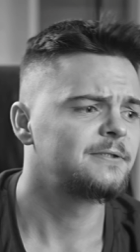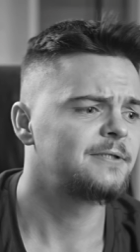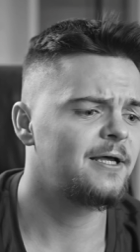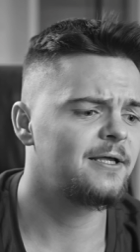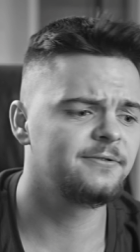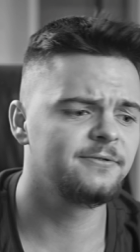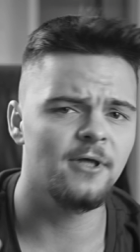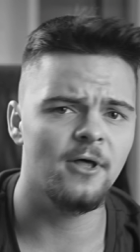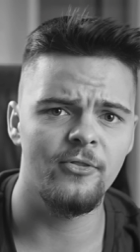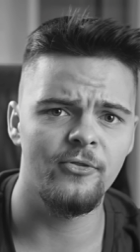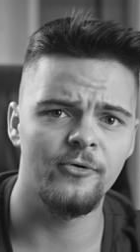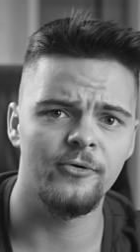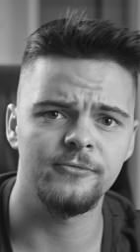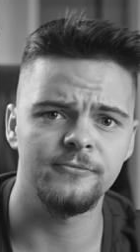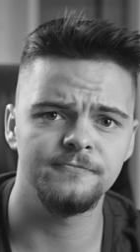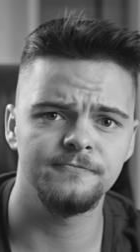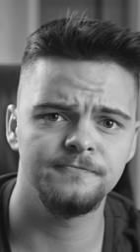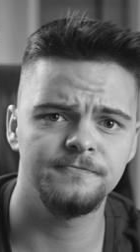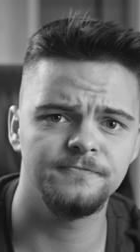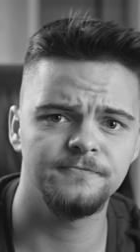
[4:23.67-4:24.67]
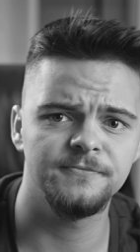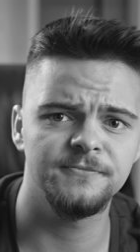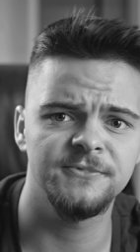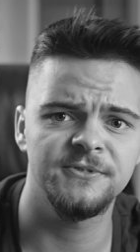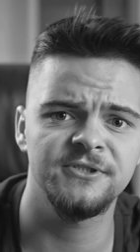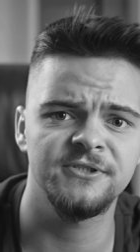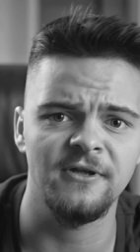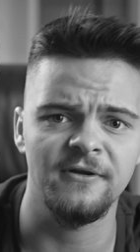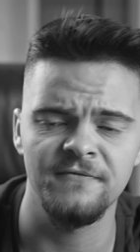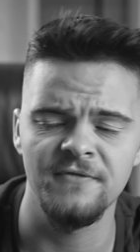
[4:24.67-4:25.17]
Another
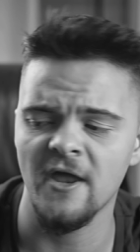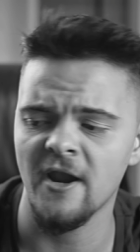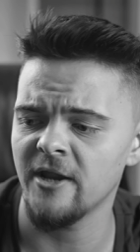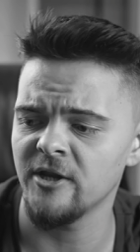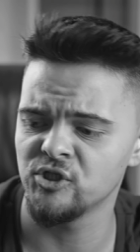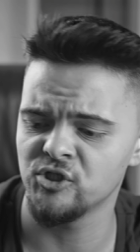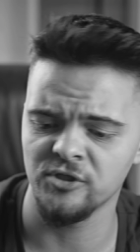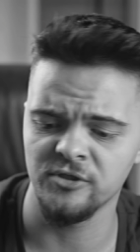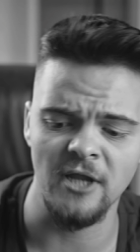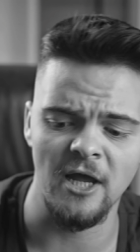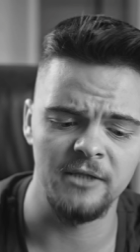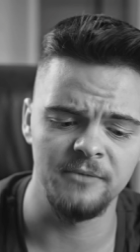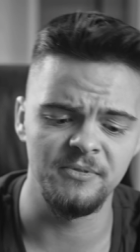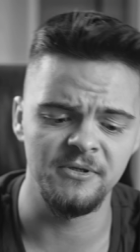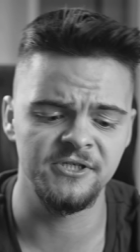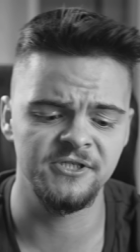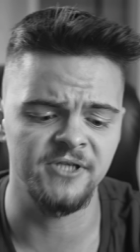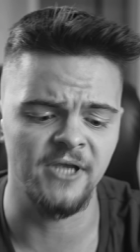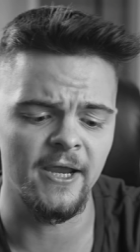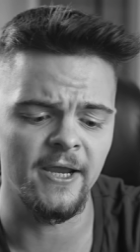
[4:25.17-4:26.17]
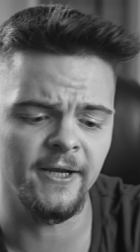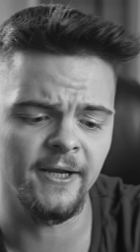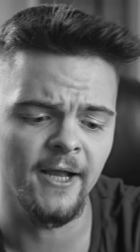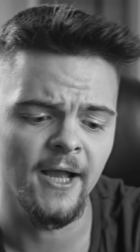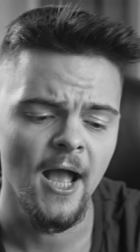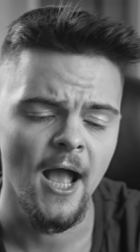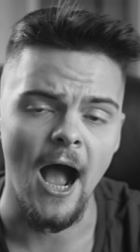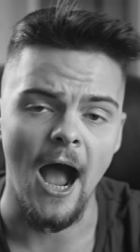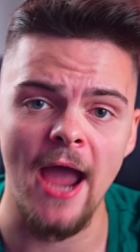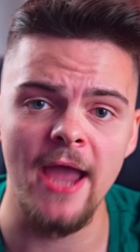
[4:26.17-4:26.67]
stuff that I should not be
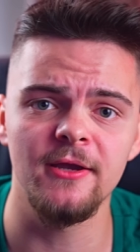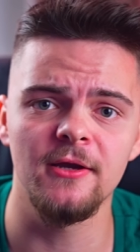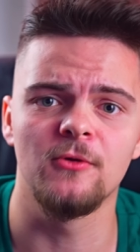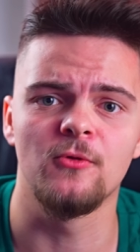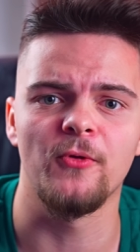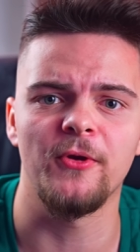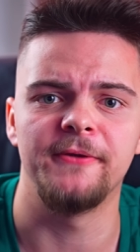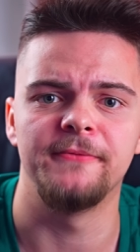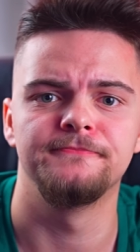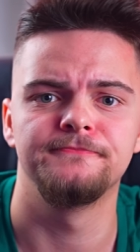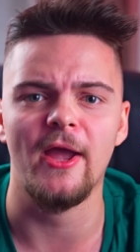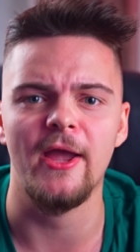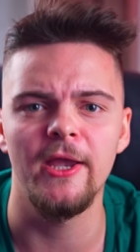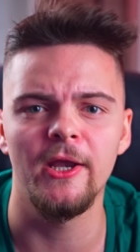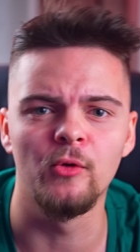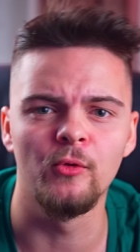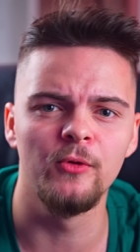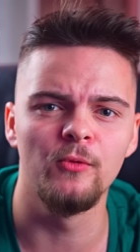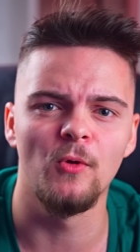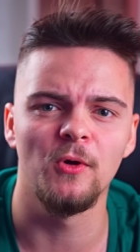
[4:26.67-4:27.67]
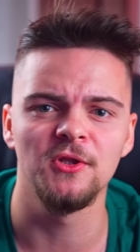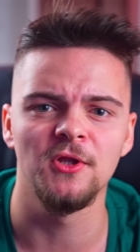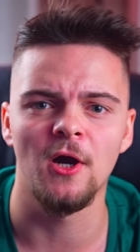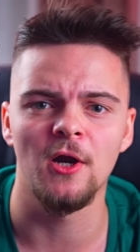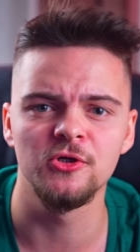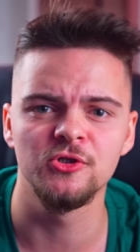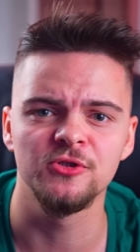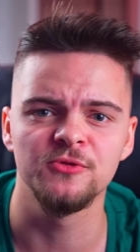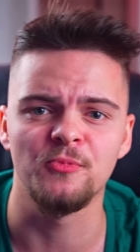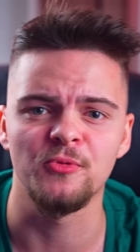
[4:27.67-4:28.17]
saying. I agree. I agree
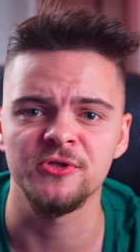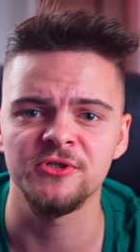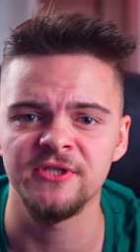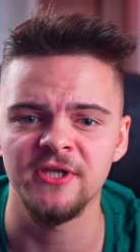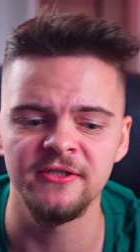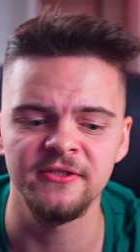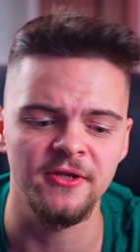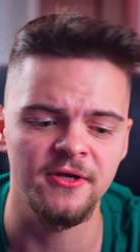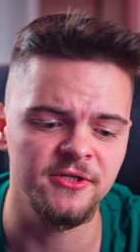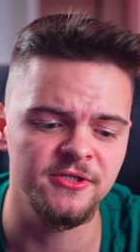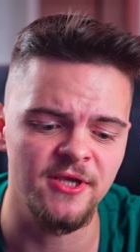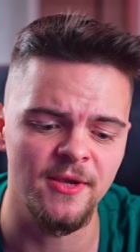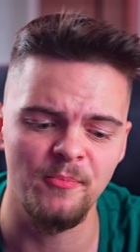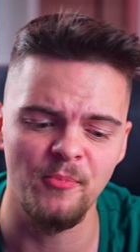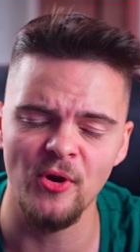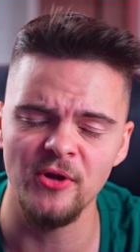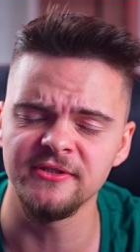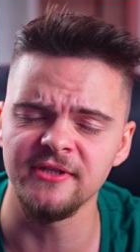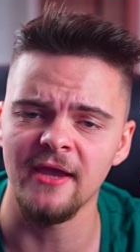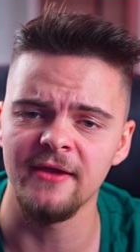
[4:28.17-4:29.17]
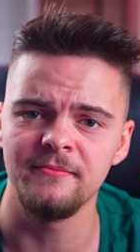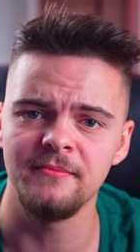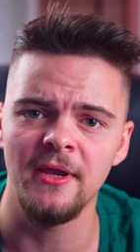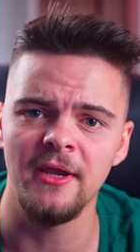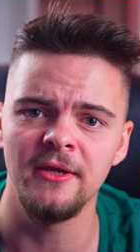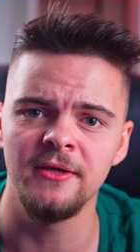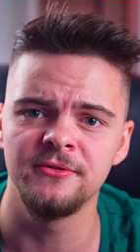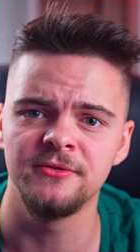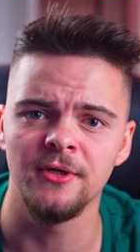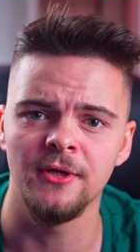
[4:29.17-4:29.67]
100% and it's a point I
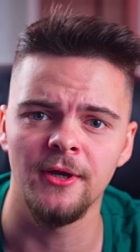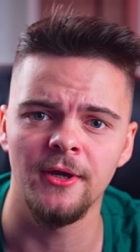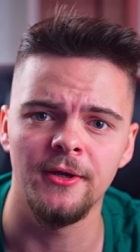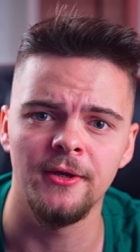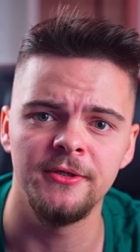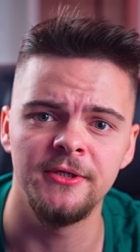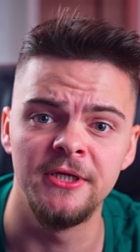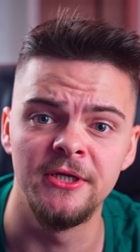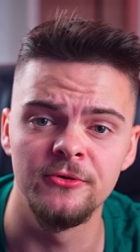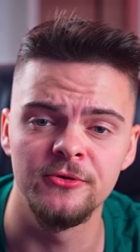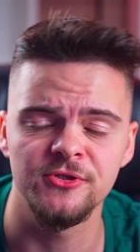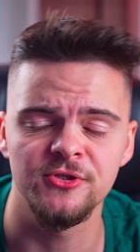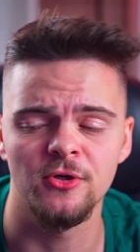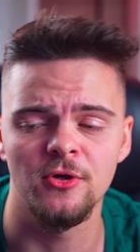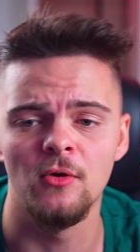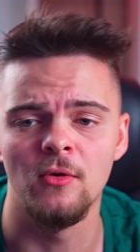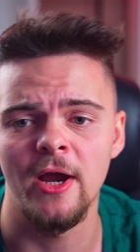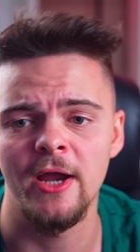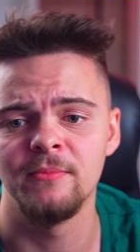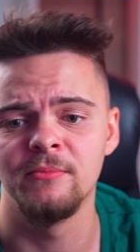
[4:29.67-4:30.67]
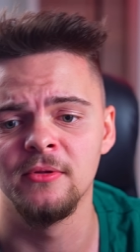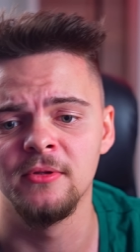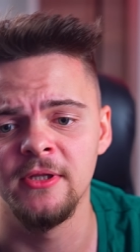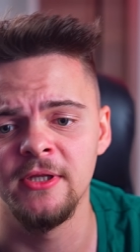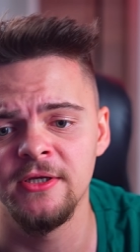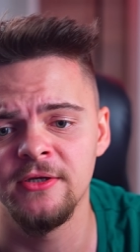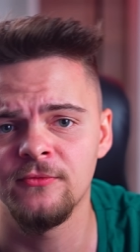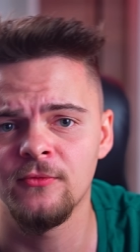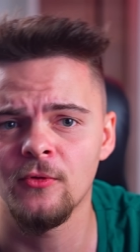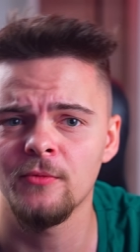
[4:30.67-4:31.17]
made uh, years ago, I
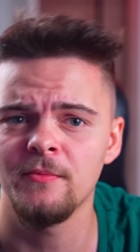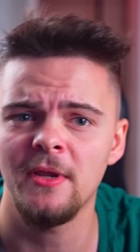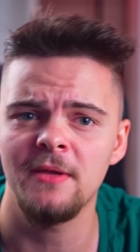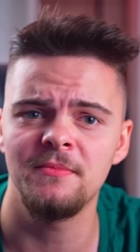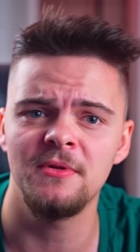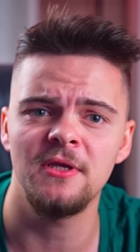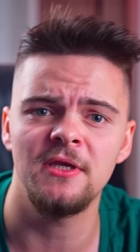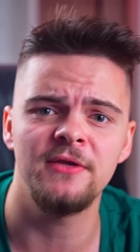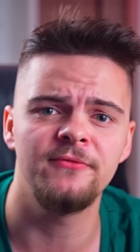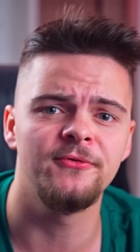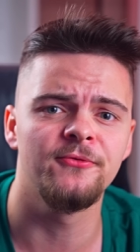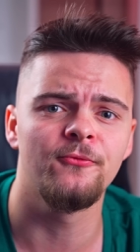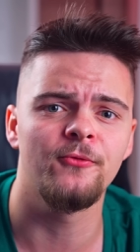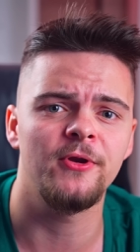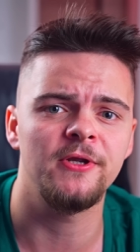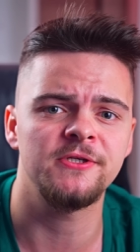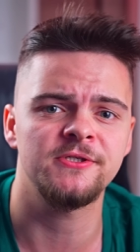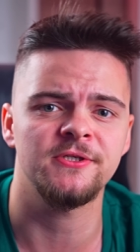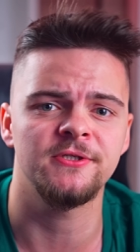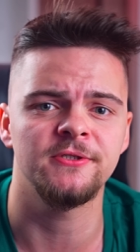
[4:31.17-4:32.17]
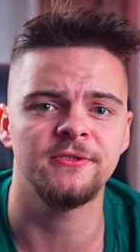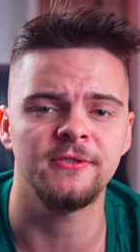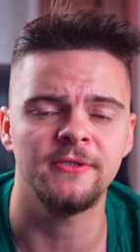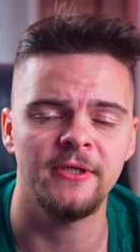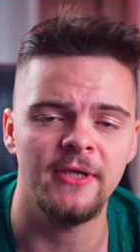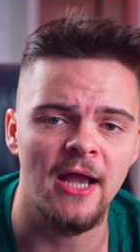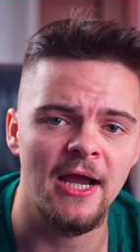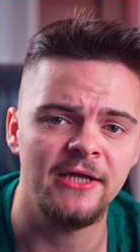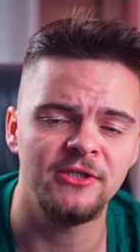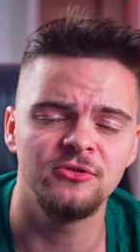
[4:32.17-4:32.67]
believe, or maybe even
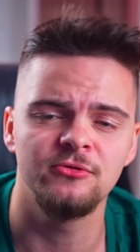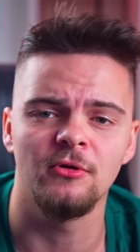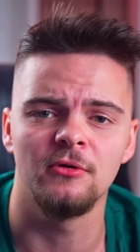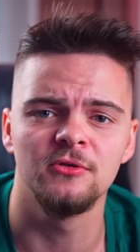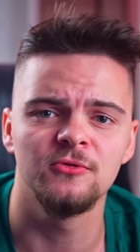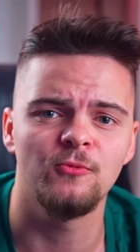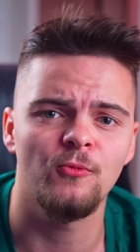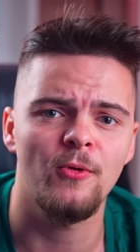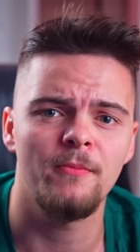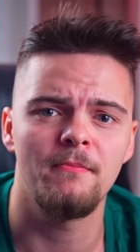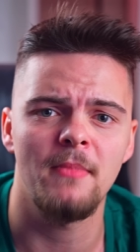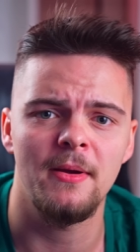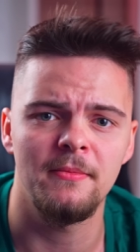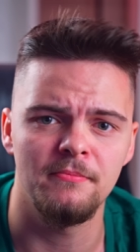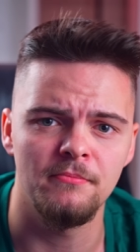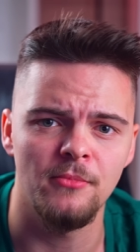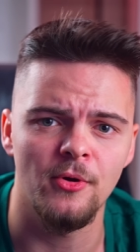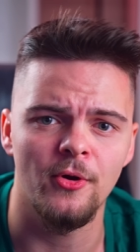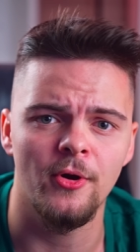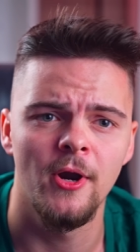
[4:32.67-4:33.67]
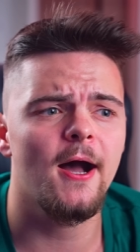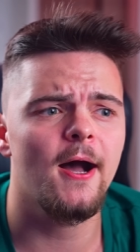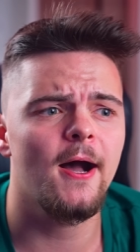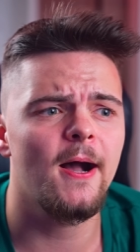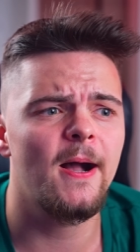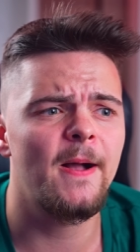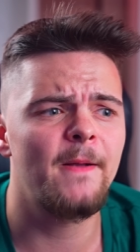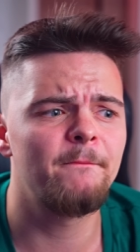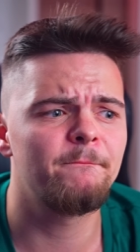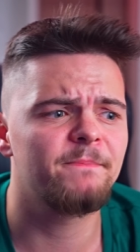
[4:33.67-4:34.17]
recently. I don't remember.
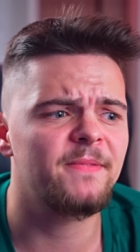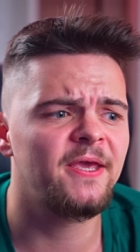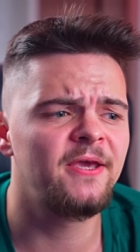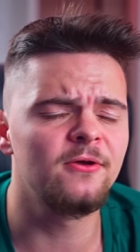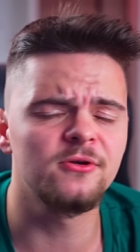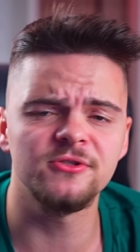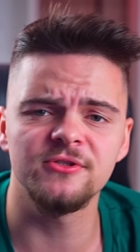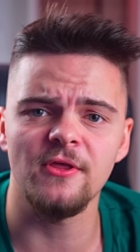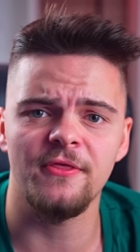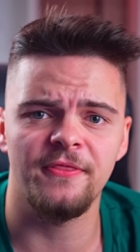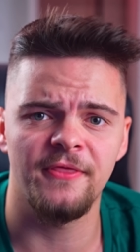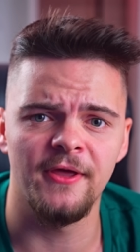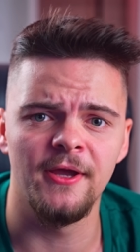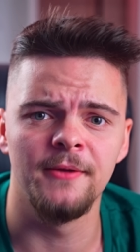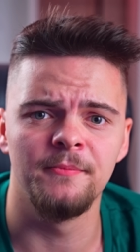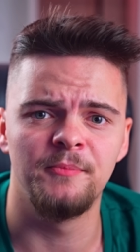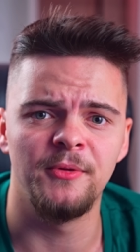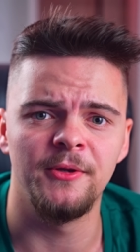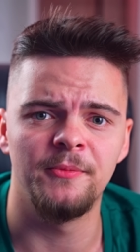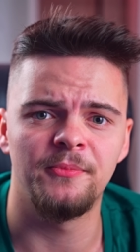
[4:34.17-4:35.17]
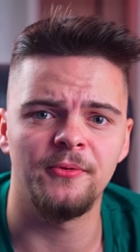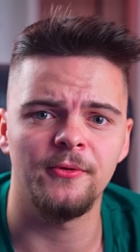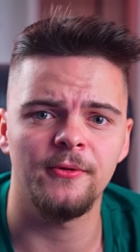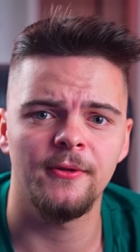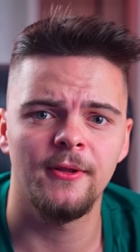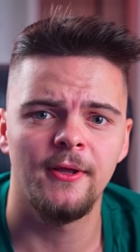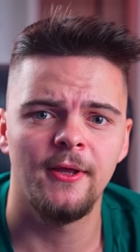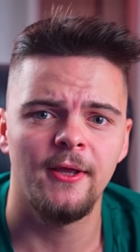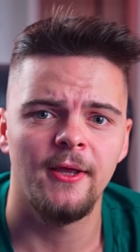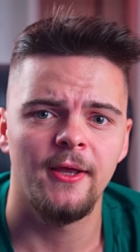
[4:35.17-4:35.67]
Uh, here's the thing,
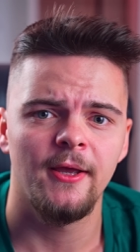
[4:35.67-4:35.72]
people.